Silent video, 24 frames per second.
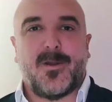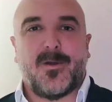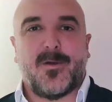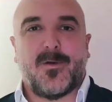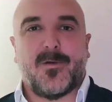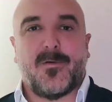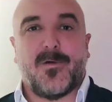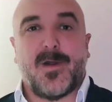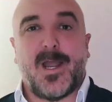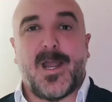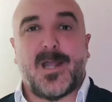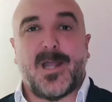
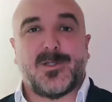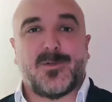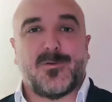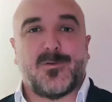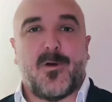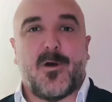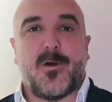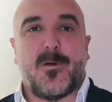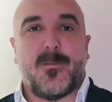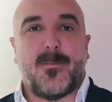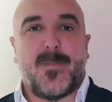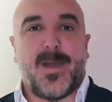Create
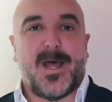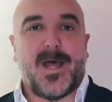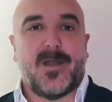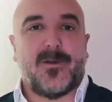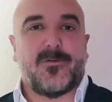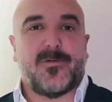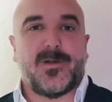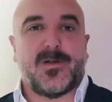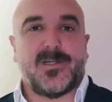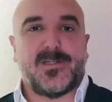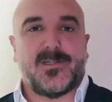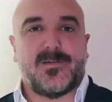strong
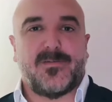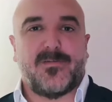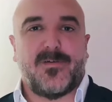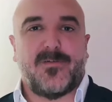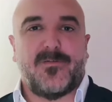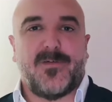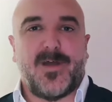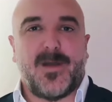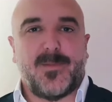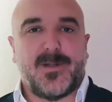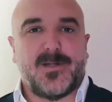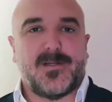boundaries for
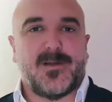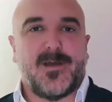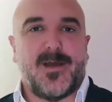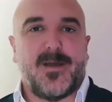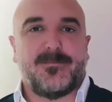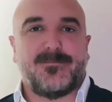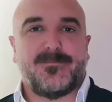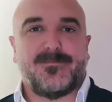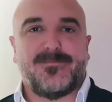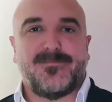family time.